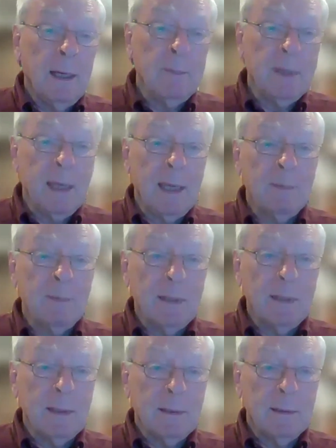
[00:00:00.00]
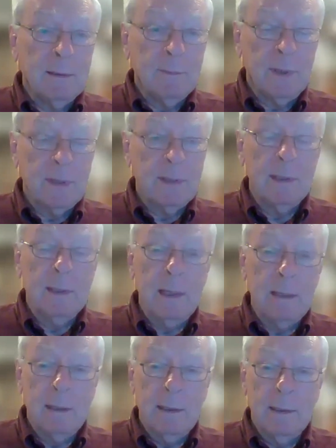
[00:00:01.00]
I became the president
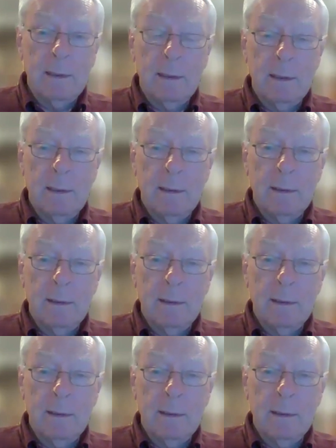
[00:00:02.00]
and